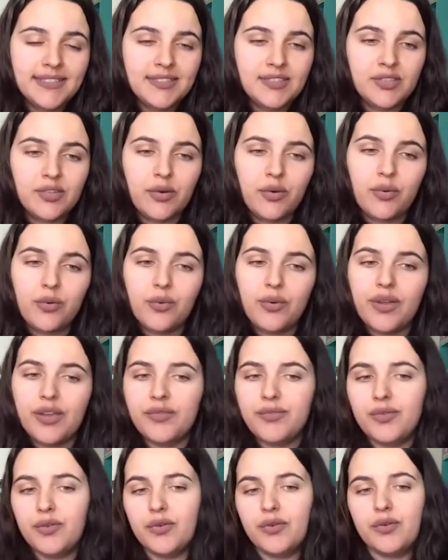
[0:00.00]
So
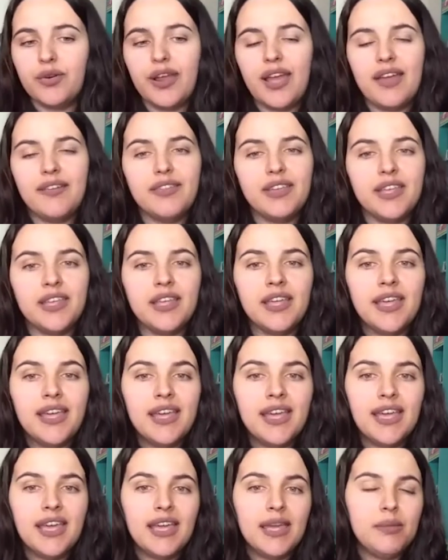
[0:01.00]
if you're having
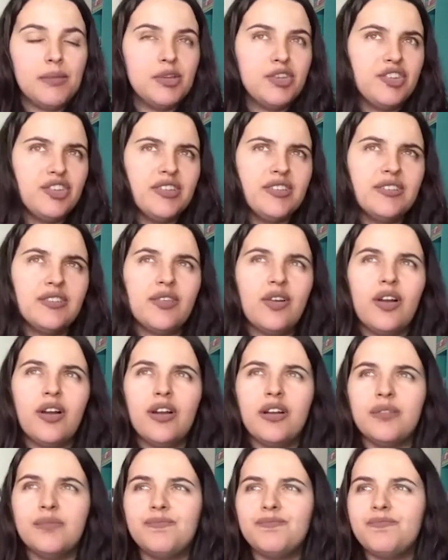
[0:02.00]
images
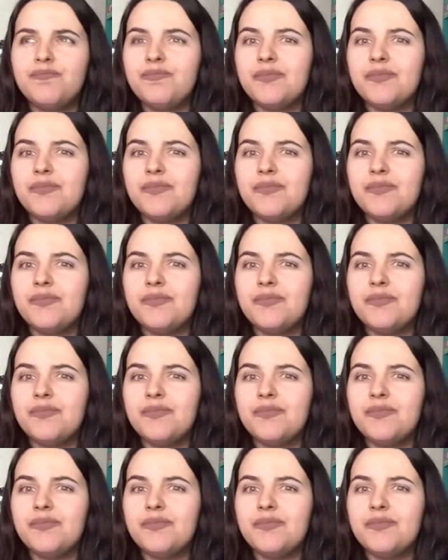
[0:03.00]
or